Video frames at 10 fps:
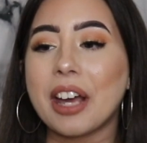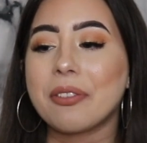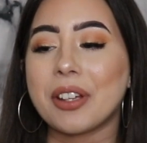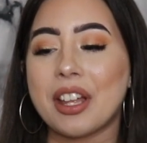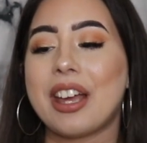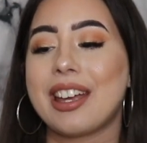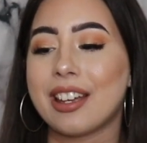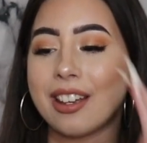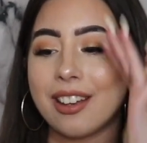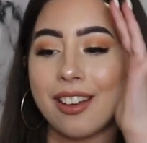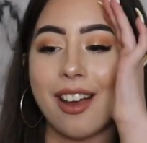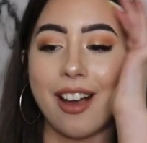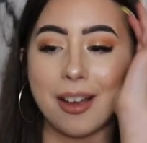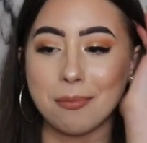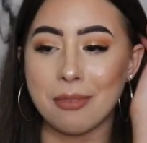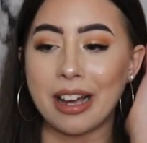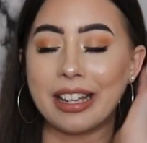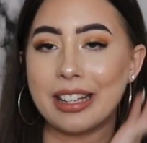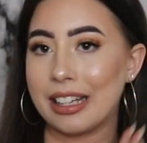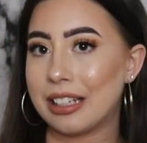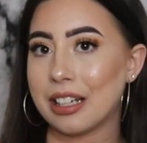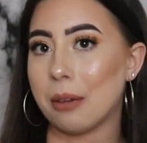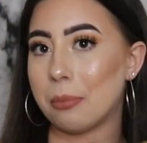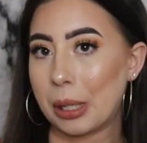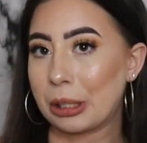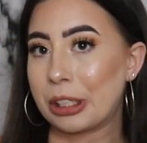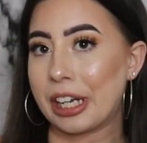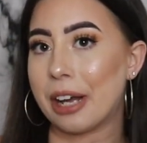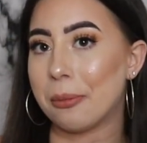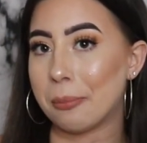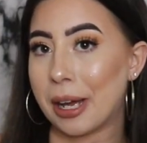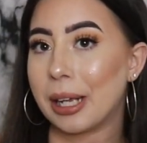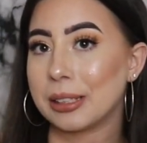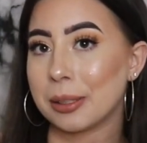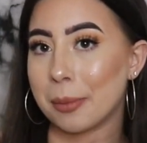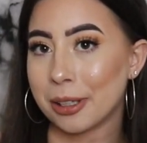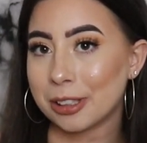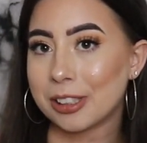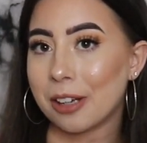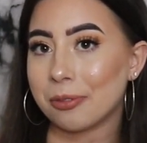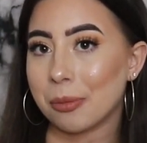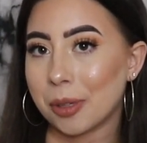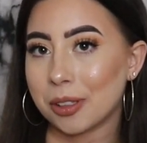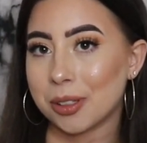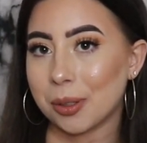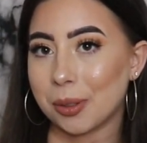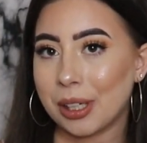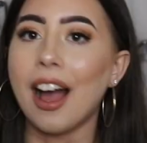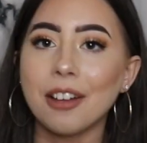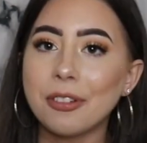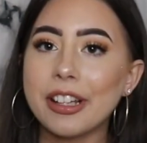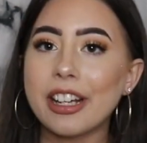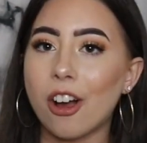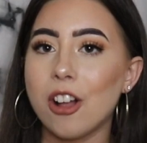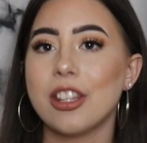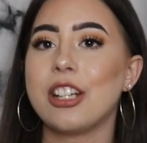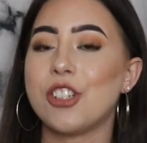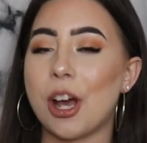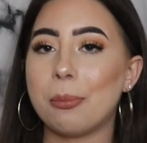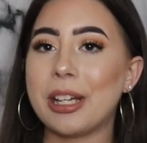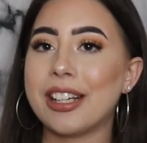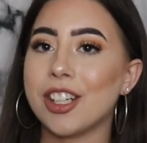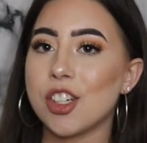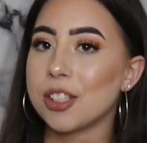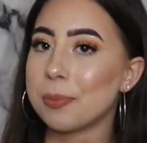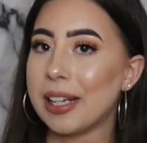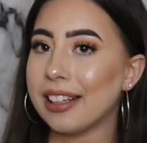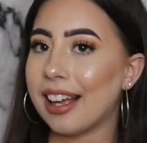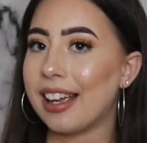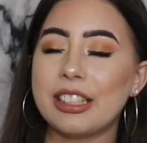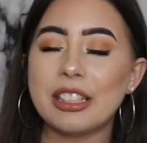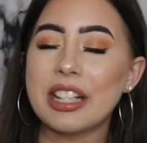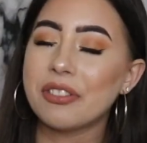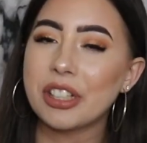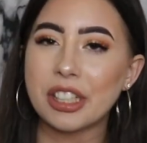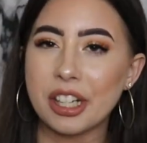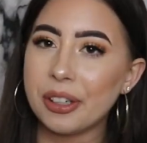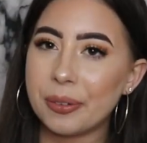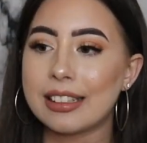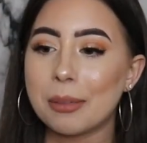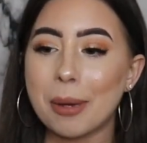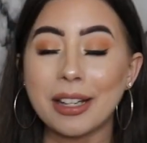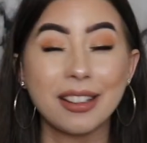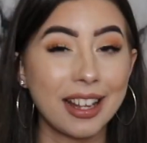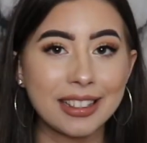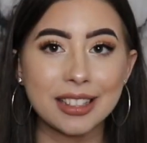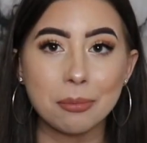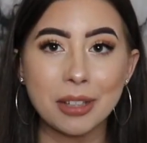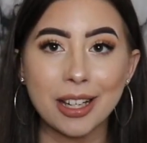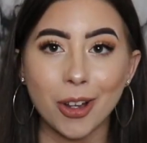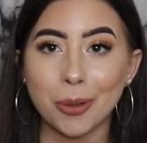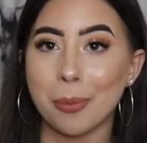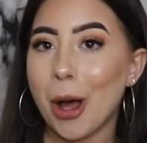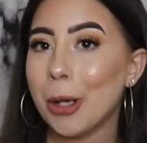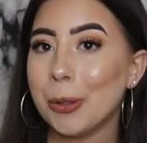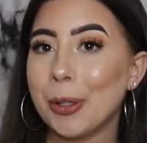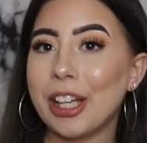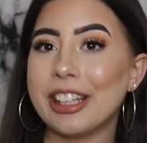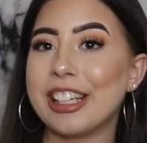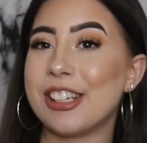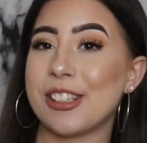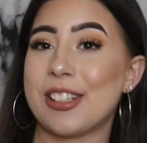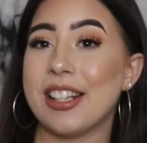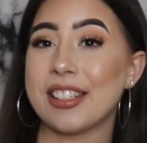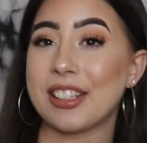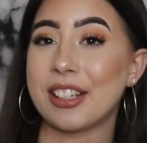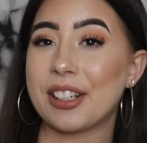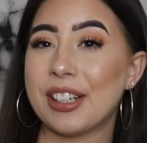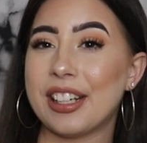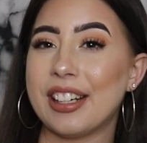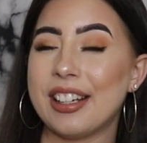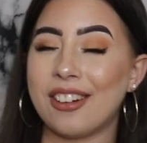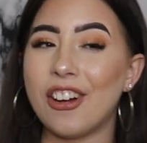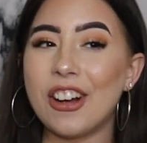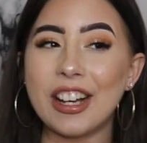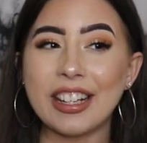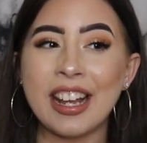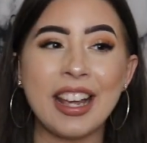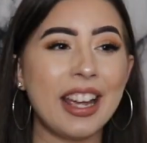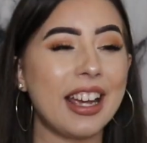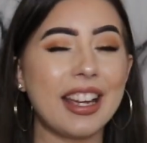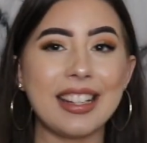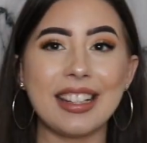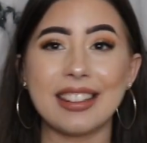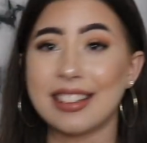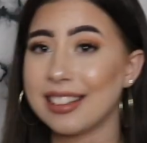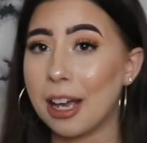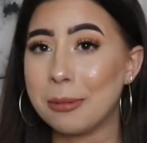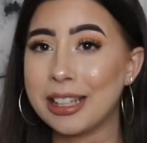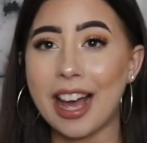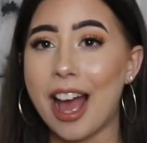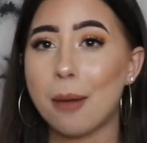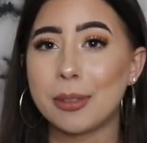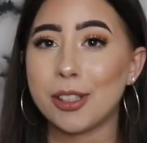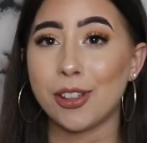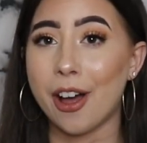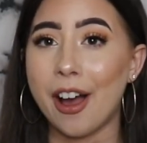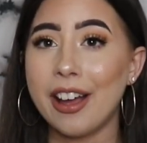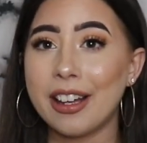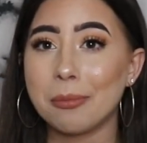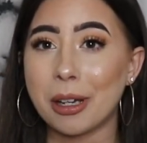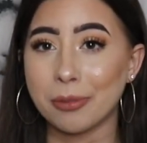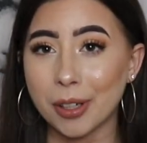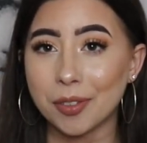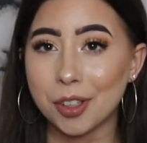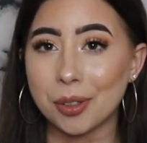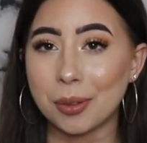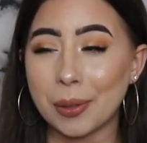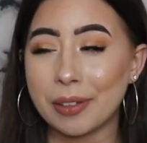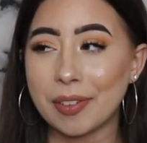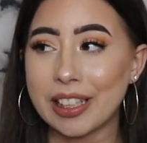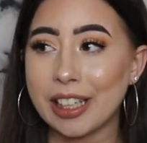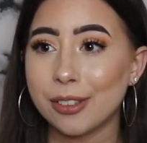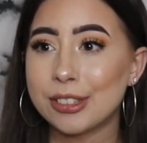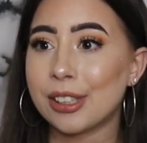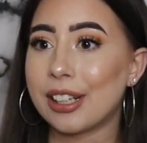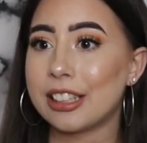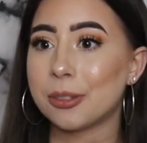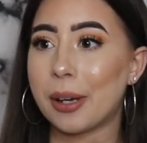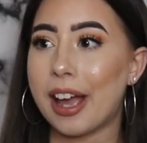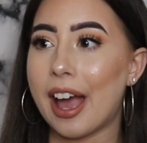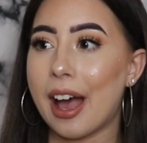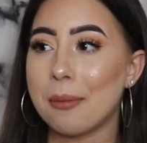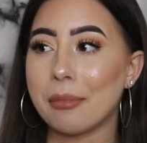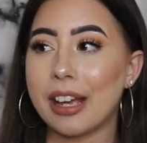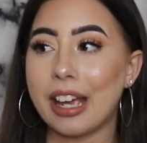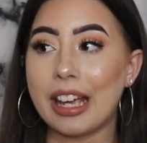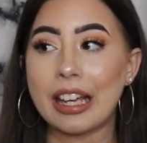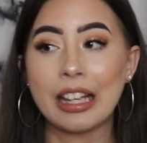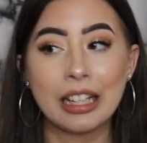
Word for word: I feel like I might end up branching out and buying some other stuff from their store. I feel like online shopping can just be like, you never know. You might like something on the model and then it just doesn't look good on and I mean that happened a lot in my Forever 21 video so that's why I'm like